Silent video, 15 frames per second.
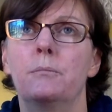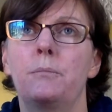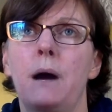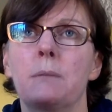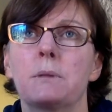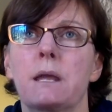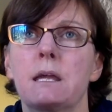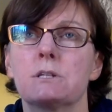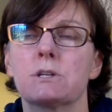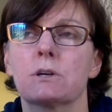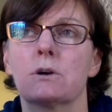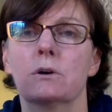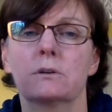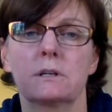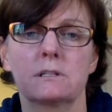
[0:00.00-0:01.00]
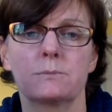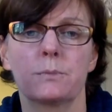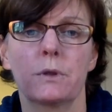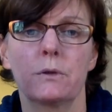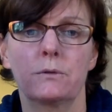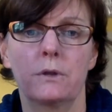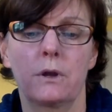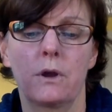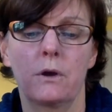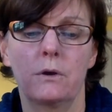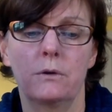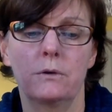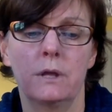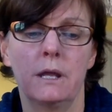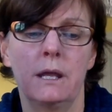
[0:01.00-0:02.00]
publication called Explode the
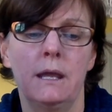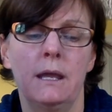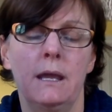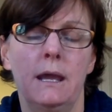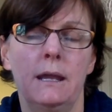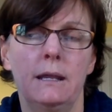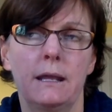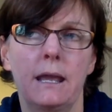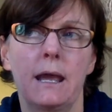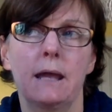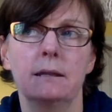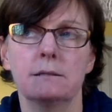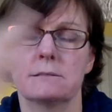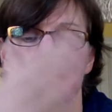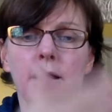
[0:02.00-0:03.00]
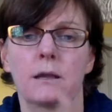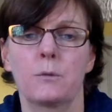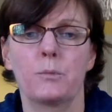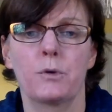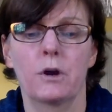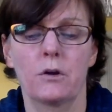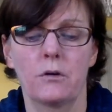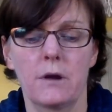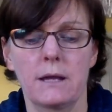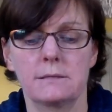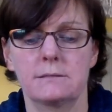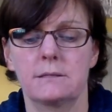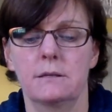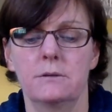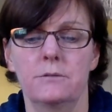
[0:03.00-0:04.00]
Code, and again, it's like a
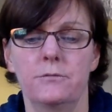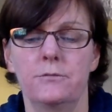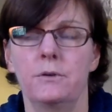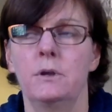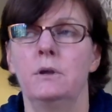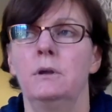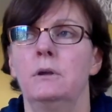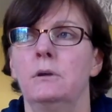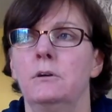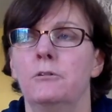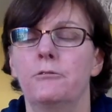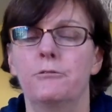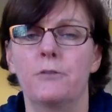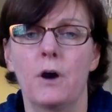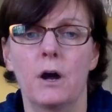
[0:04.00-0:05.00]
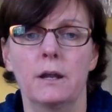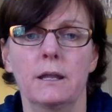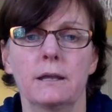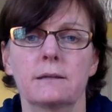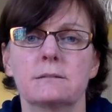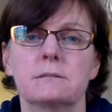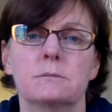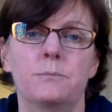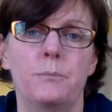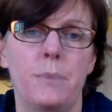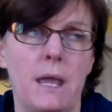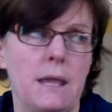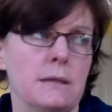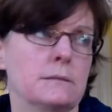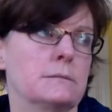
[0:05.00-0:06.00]
progressive phonics
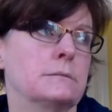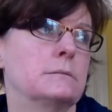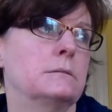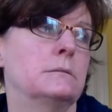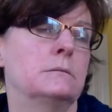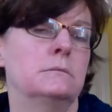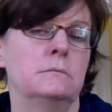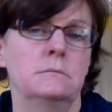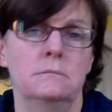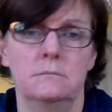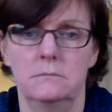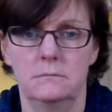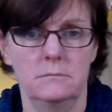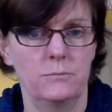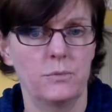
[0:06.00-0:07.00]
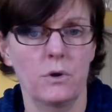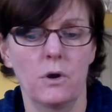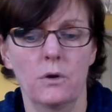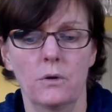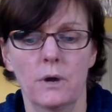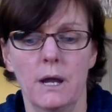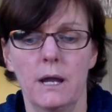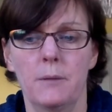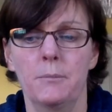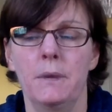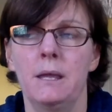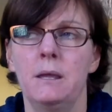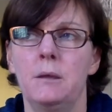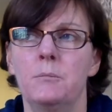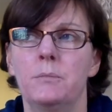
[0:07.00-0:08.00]
based program,
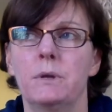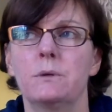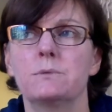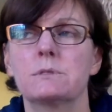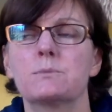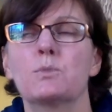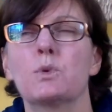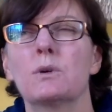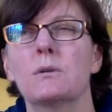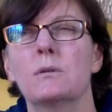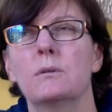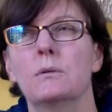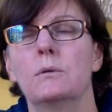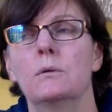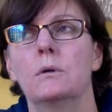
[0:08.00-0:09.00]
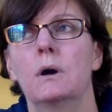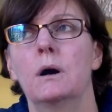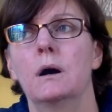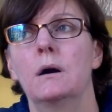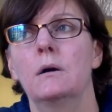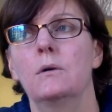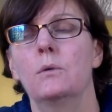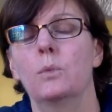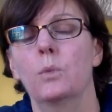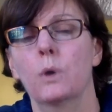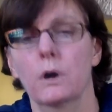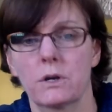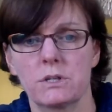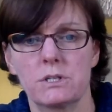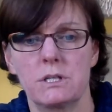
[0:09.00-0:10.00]
but it was more
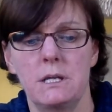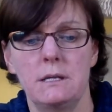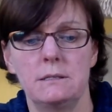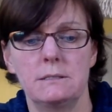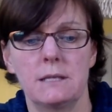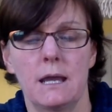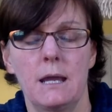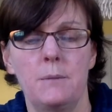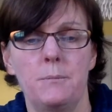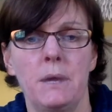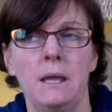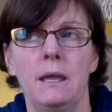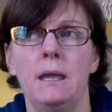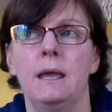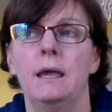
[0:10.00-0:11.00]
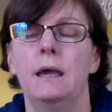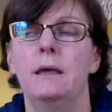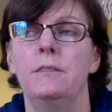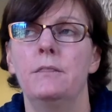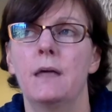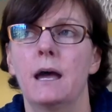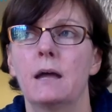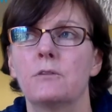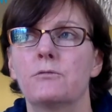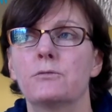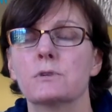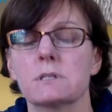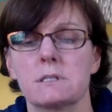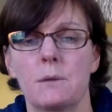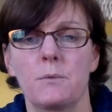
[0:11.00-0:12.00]
worksheet type, and that
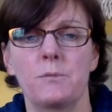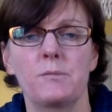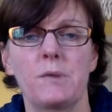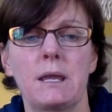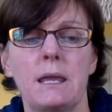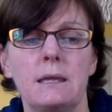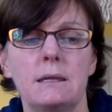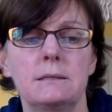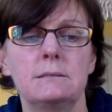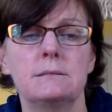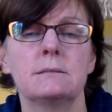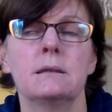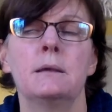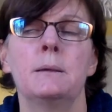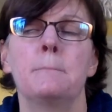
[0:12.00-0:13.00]
for some of my kids